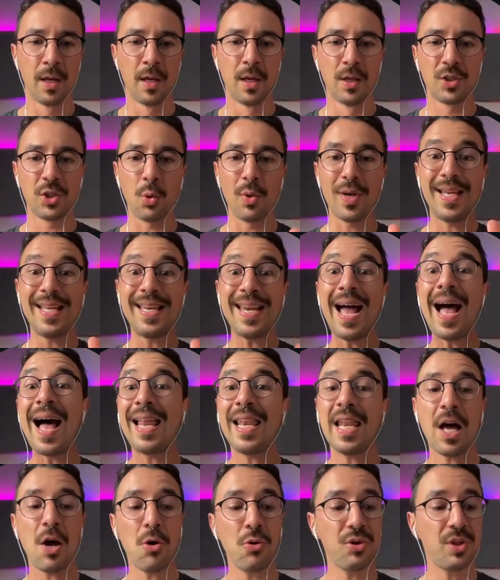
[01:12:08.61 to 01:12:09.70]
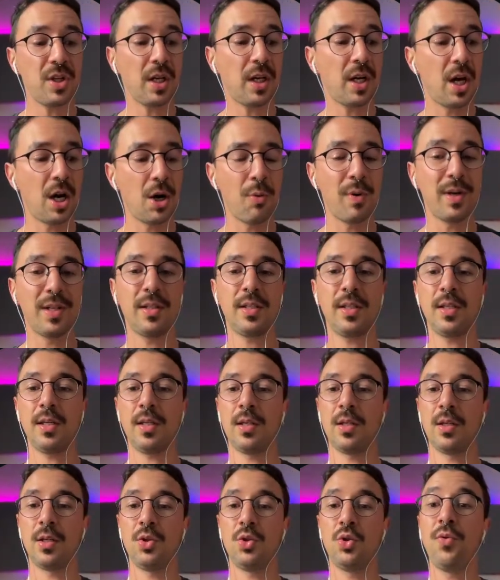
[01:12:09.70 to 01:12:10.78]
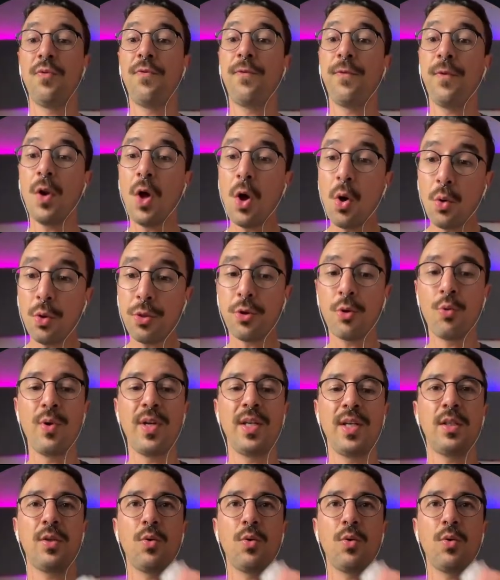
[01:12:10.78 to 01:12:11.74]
So it allows the current to flow through it